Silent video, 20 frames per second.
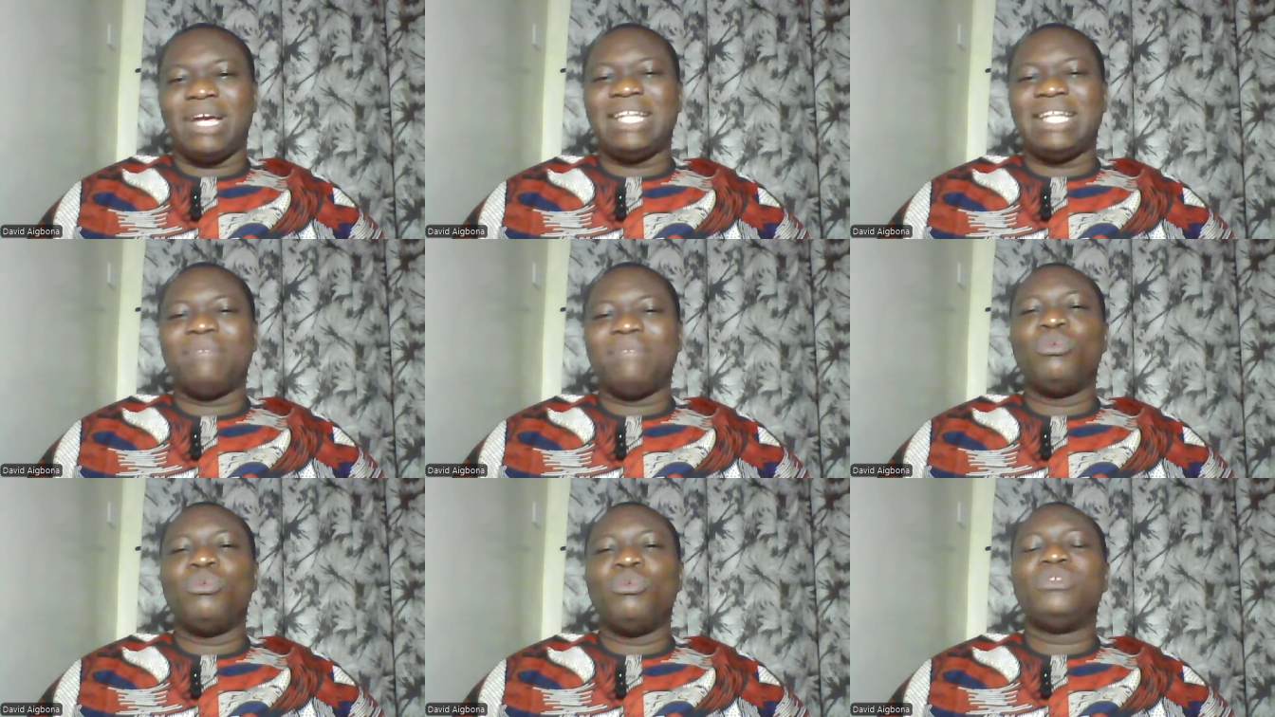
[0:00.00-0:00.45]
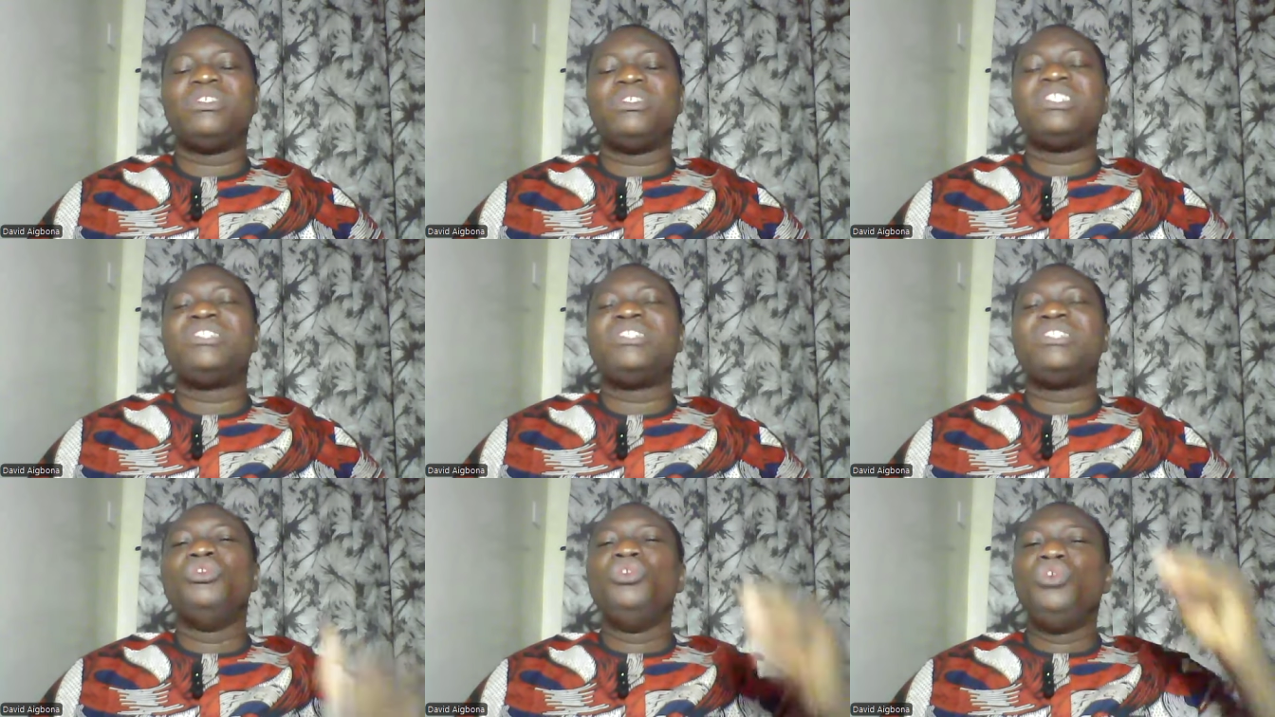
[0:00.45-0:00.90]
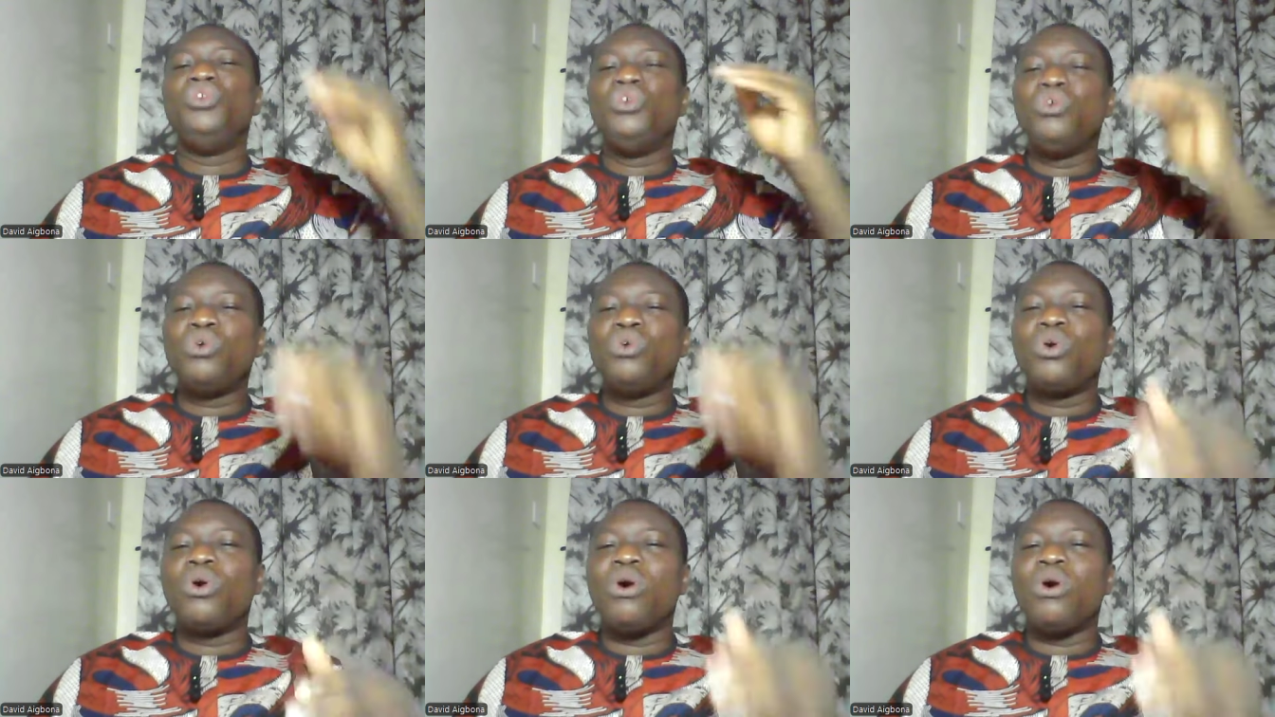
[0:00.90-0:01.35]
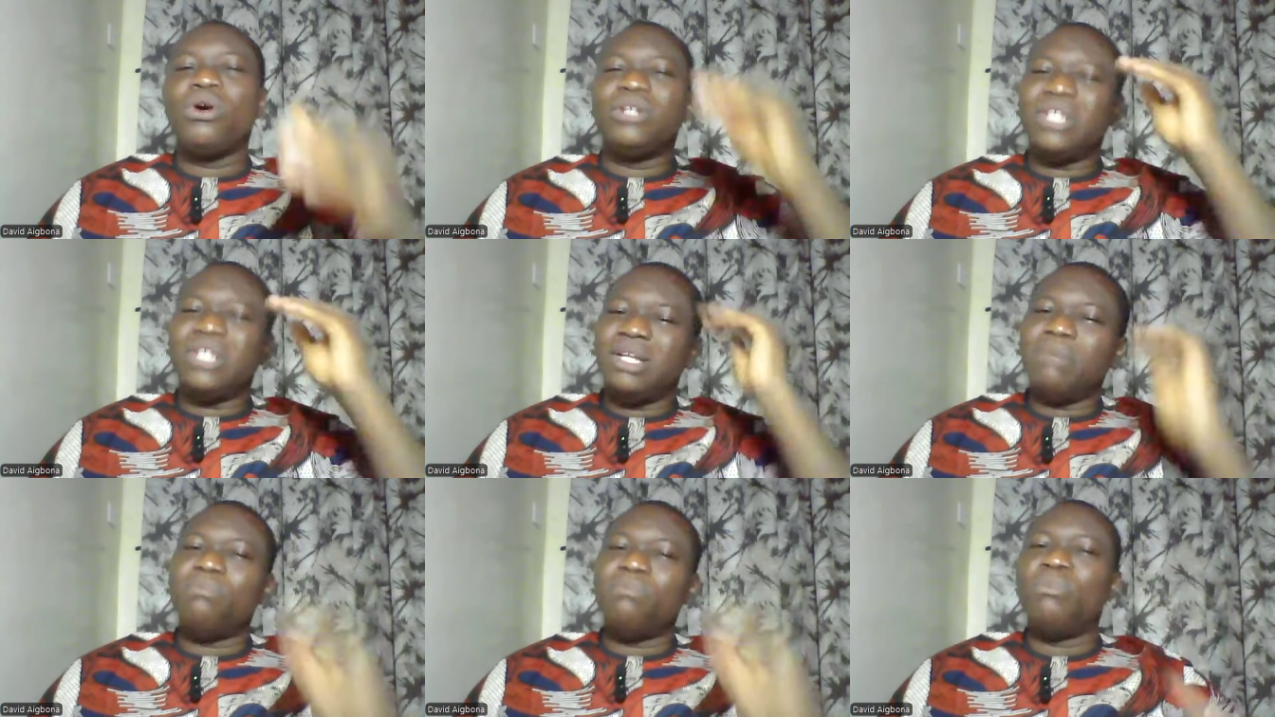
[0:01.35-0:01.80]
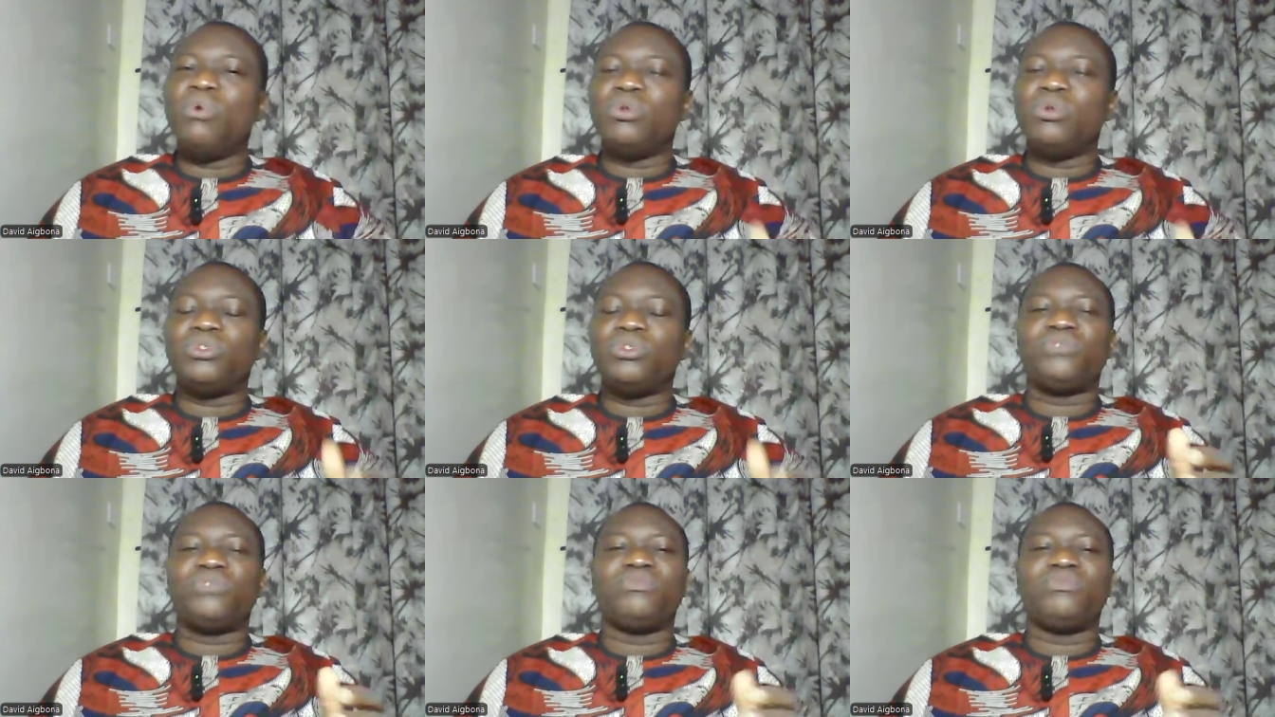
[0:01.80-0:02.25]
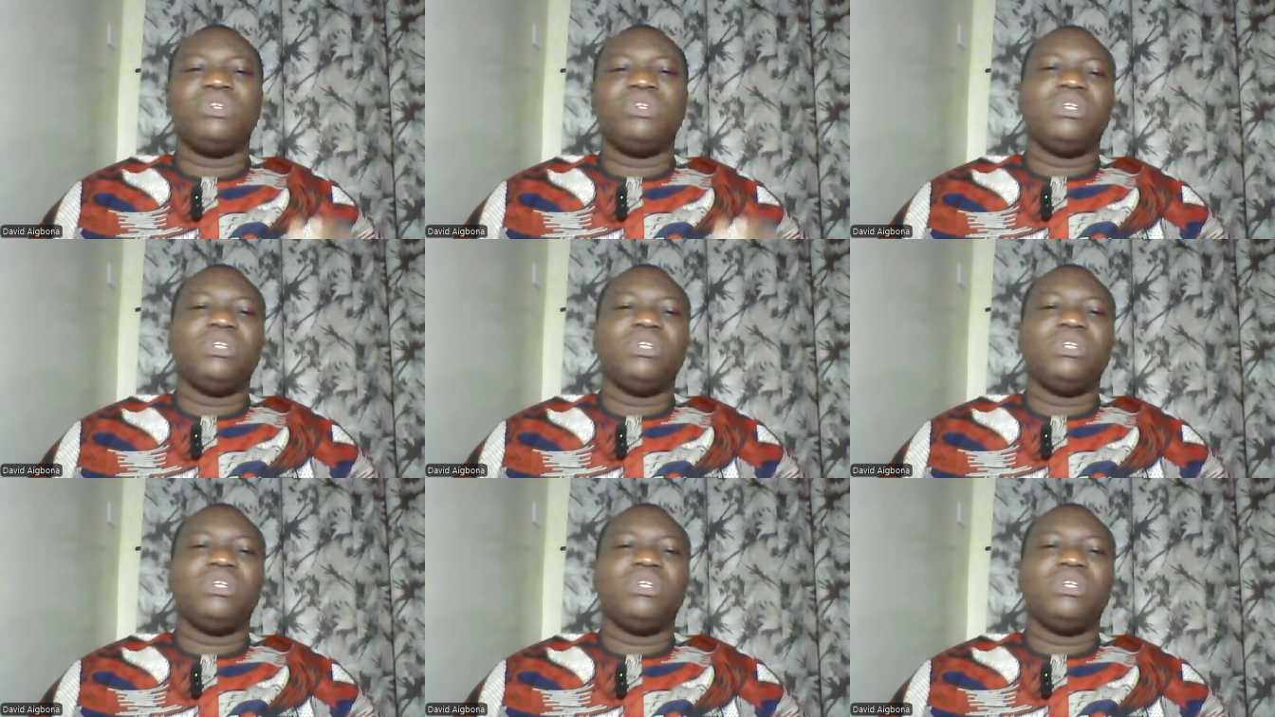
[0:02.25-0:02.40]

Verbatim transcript: and Moses knew God the most